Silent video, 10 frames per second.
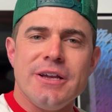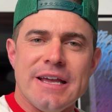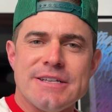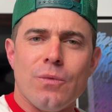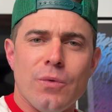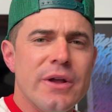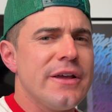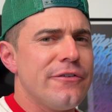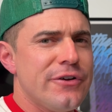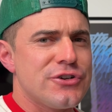gets
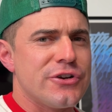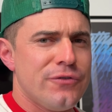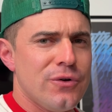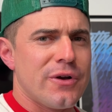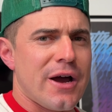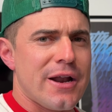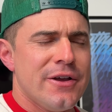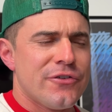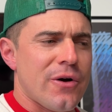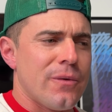really efficient fuel economy.
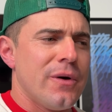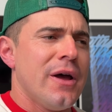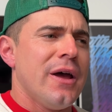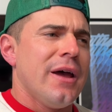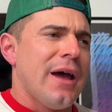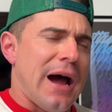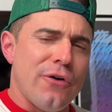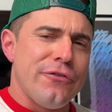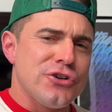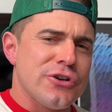So how
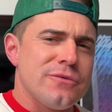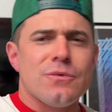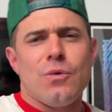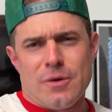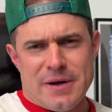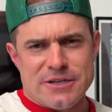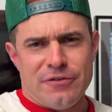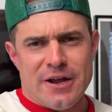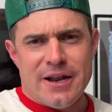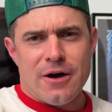efficient? We're about to
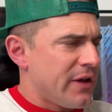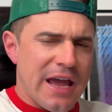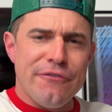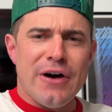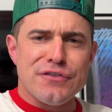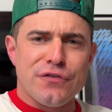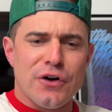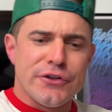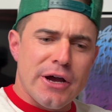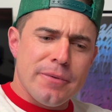find out. K five is
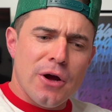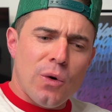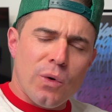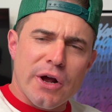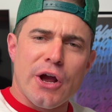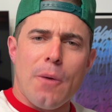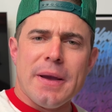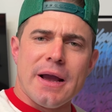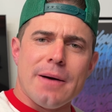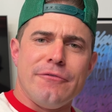filled up. We're going to go
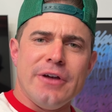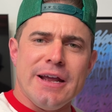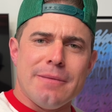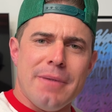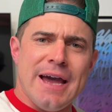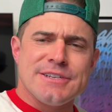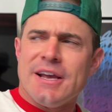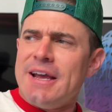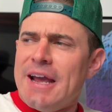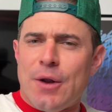pick up Vinny and Max,
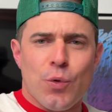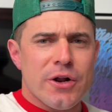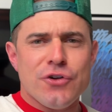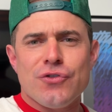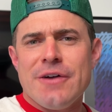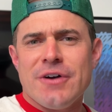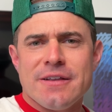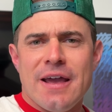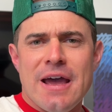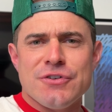and we're going to drive out
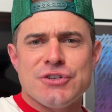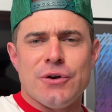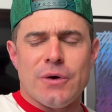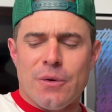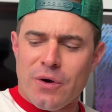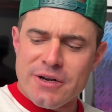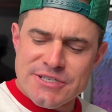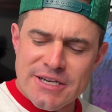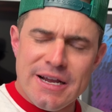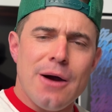to Havasu, and we're going to
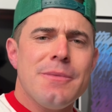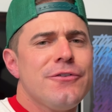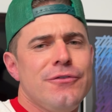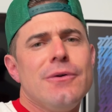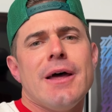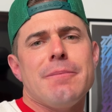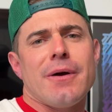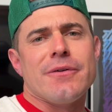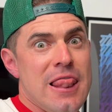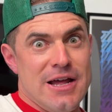see how much fuel that
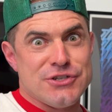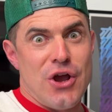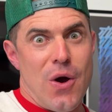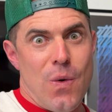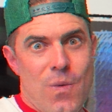burns. Let's go.